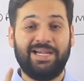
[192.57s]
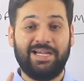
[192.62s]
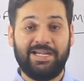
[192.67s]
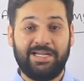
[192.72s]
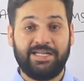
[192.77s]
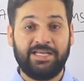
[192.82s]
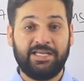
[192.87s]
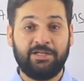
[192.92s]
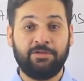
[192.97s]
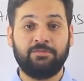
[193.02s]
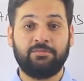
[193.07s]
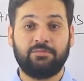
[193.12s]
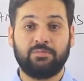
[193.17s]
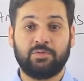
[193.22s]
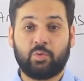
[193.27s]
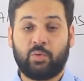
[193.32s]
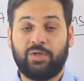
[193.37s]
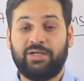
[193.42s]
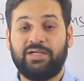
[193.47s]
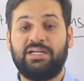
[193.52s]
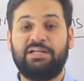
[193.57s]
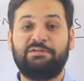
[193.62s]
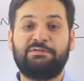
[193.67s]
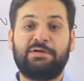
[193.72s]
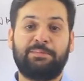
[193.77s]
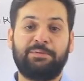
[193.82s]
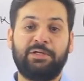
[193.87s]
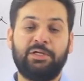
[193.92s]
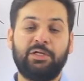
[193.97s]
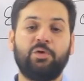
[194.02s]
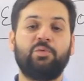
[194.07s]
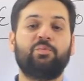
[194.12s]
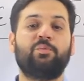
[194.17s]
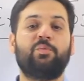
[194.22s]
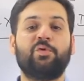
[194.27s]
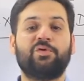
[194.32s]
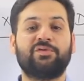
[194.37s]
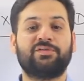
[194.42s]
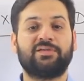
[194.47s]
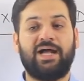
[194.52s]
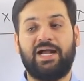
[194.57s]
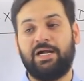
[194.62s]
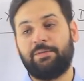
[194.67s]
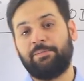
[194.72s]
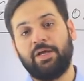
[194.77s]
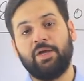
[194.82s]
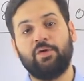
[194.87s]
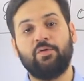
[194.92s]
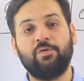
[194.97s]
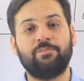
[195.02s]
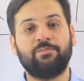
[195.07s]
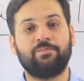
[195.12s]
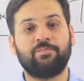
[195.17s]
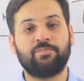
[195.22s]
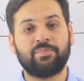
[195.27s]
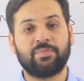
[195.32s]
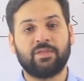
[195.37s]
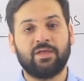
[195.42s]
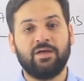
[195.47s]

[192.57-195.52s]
18 quantitative aptitude books at my home.